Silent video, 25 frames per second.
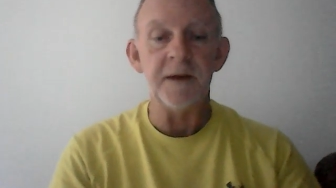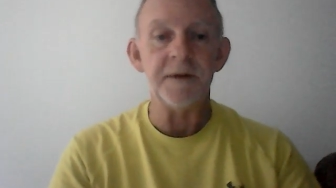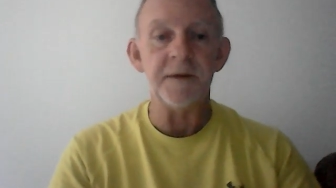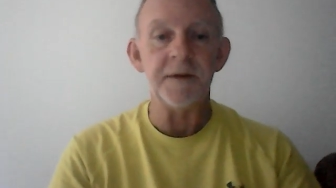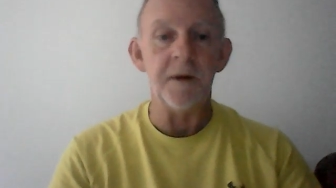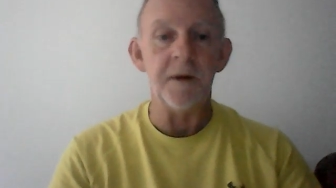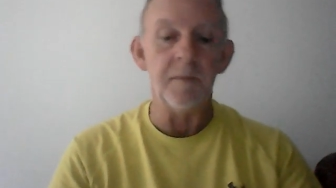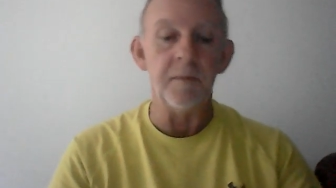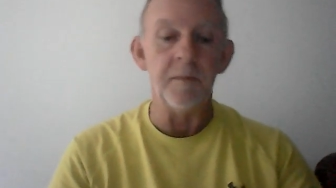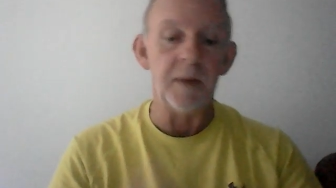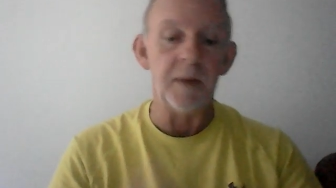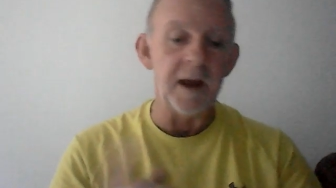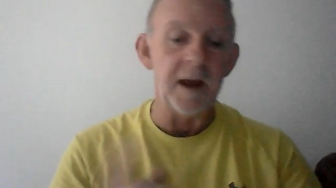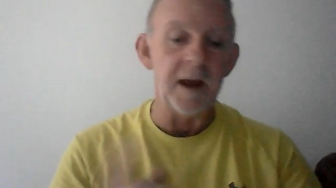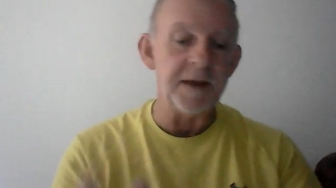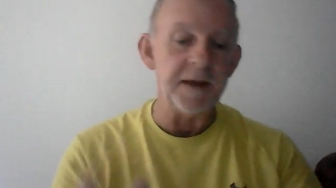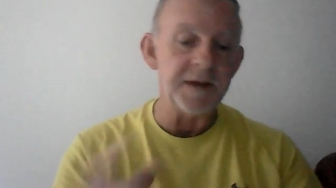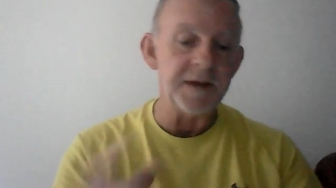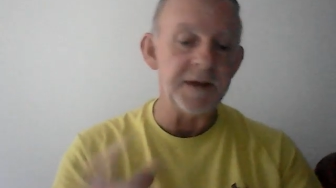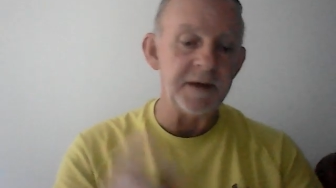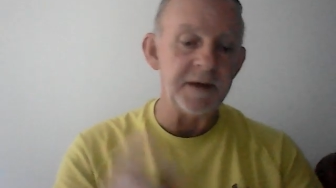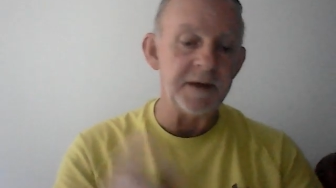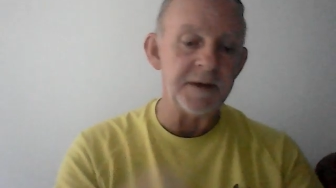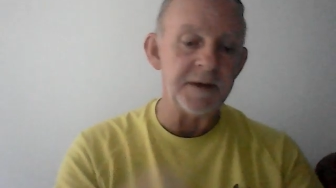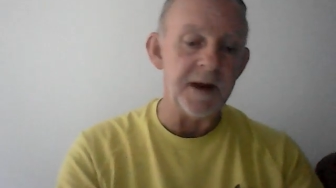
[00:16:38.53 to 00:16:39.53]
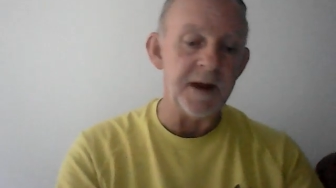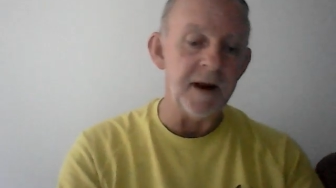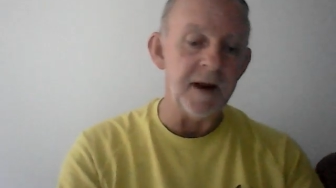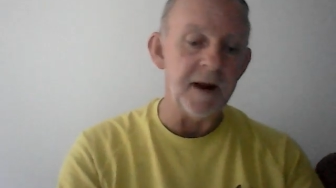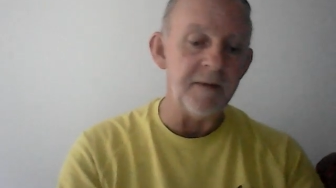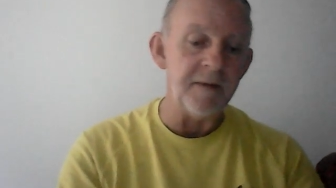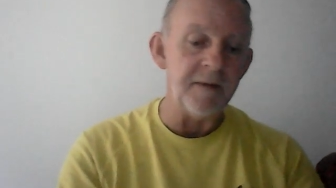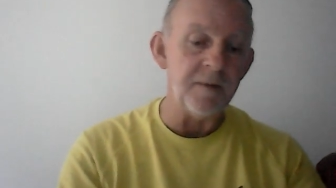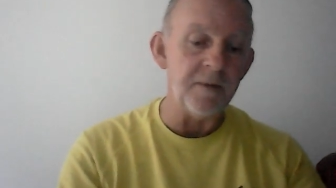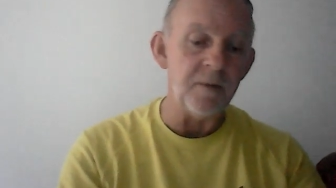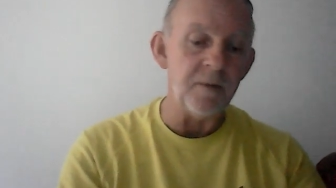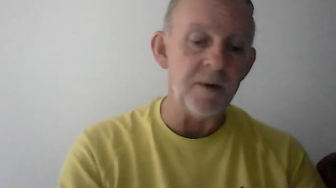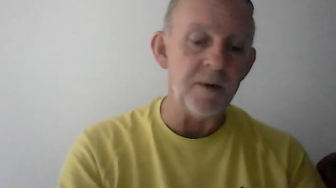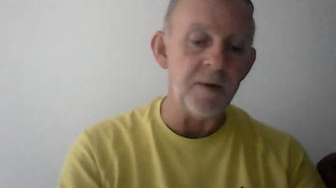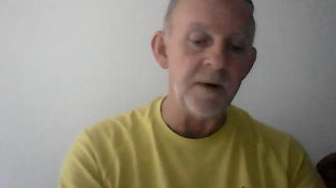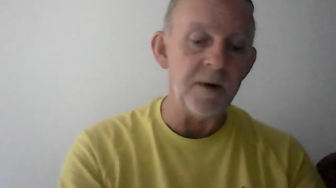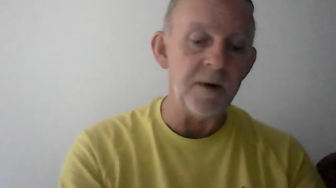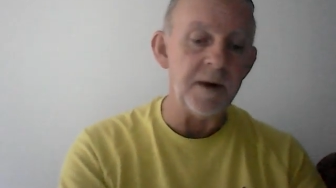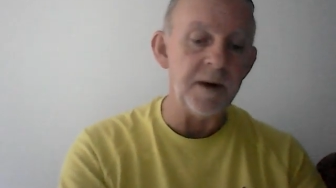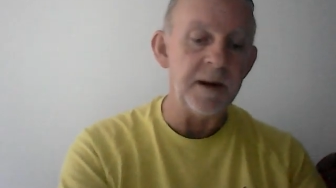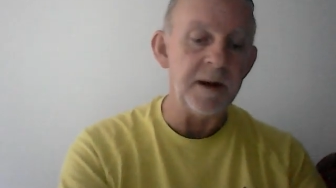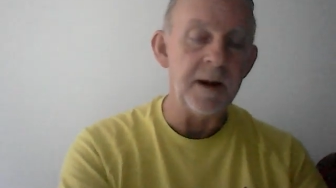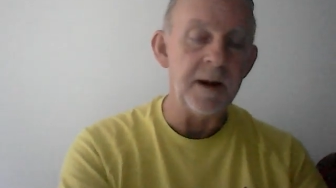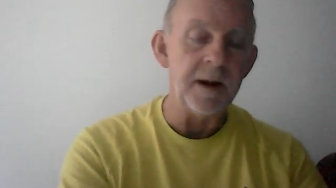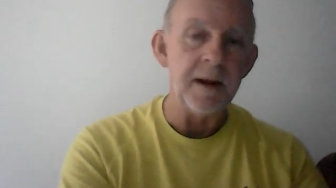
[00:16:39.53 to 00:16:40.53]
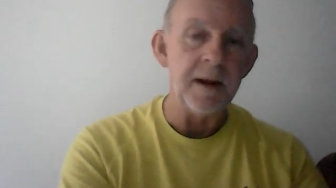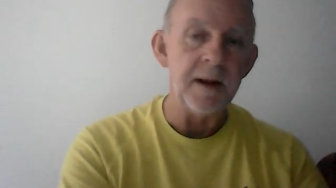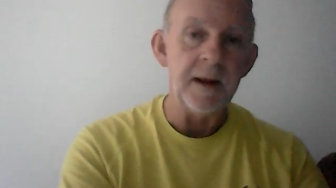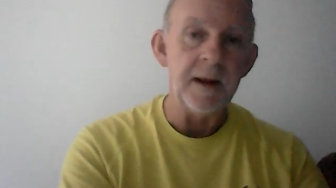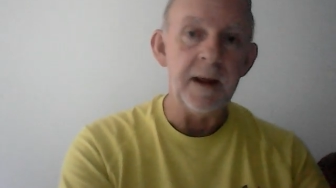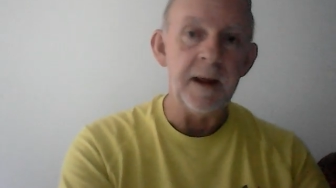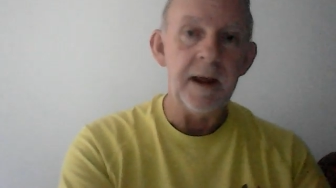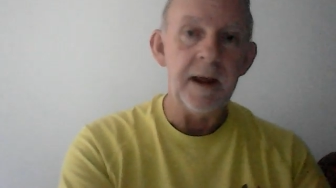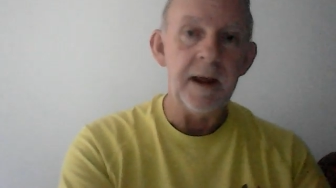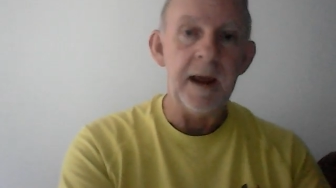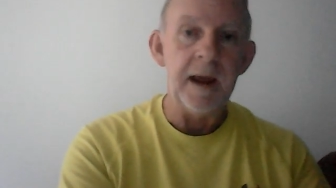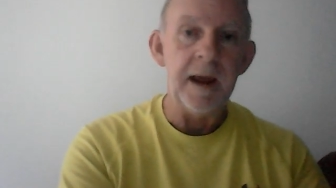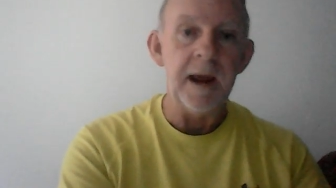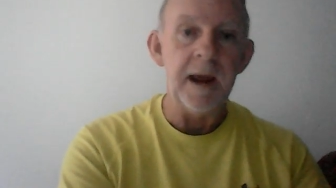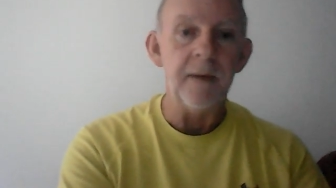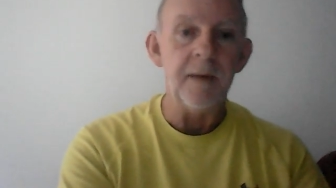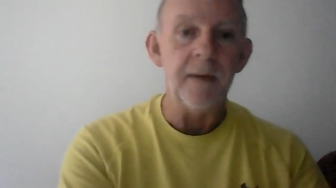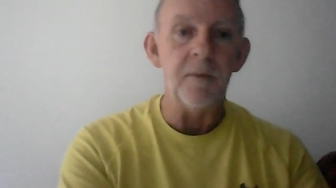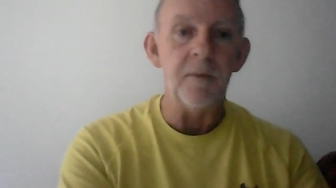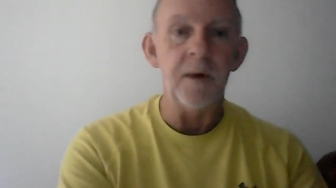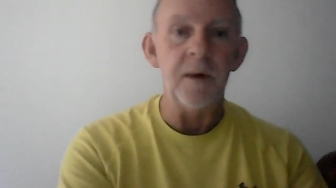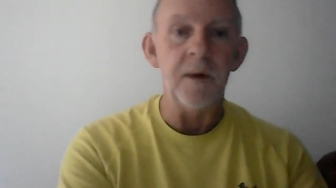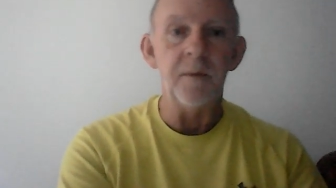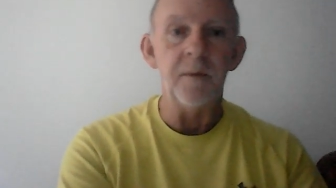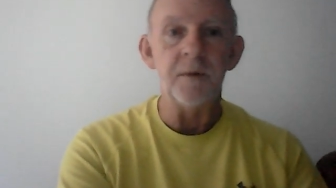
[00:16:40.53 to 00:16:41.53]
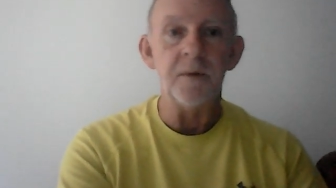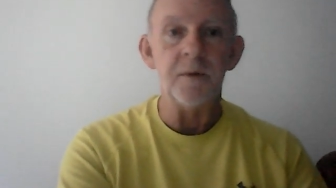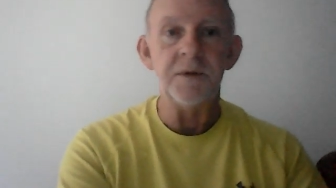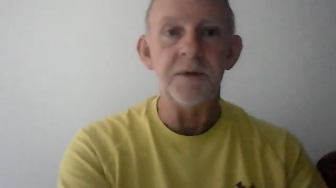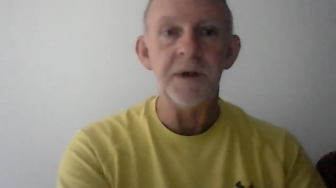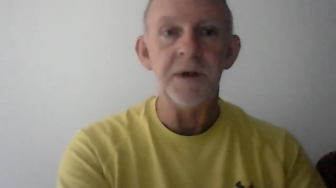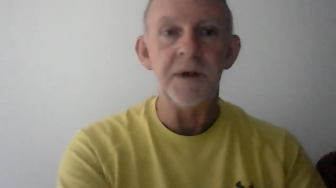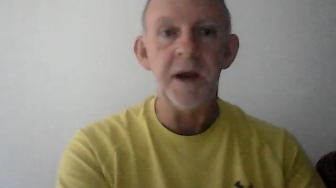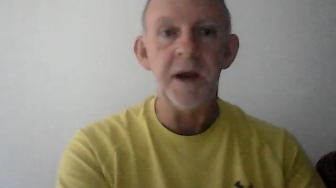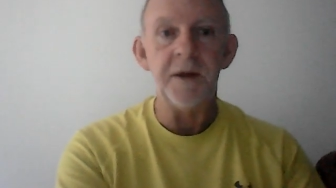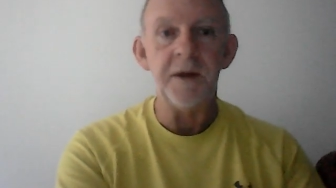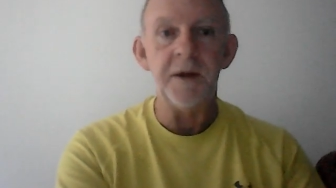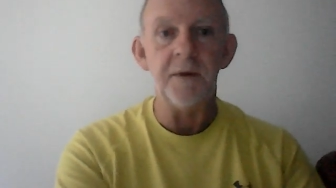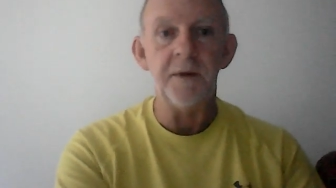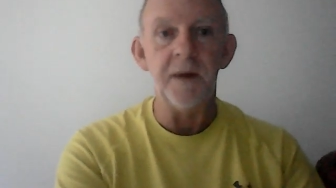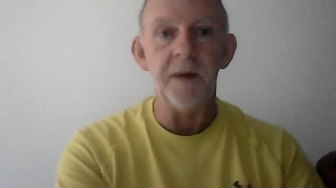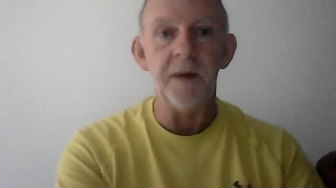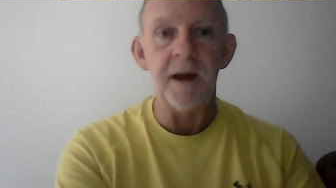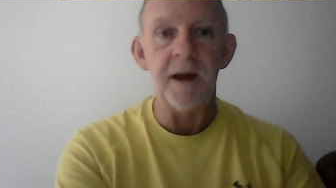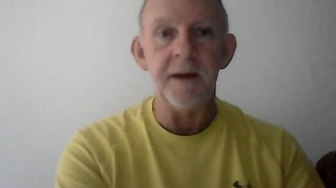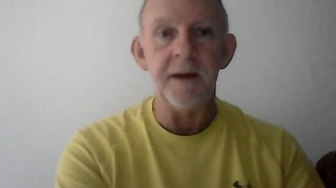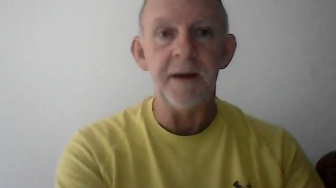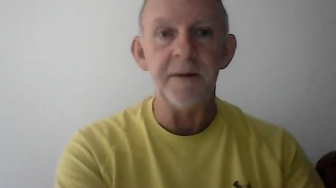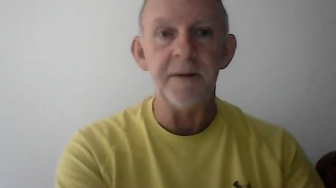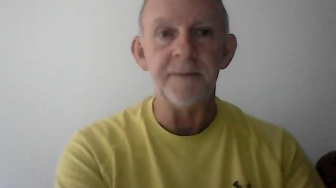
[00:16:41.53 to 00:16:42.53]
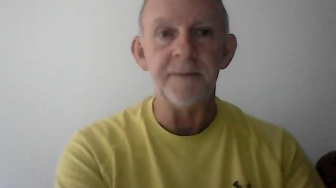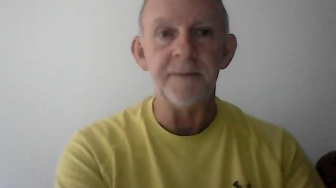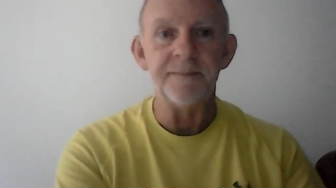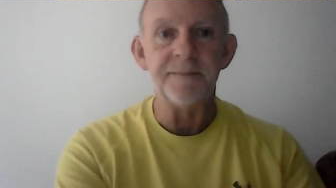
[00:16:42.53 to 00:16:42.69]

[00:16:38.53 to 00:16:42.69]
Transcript: So, blessings to everyone, and we will check you later.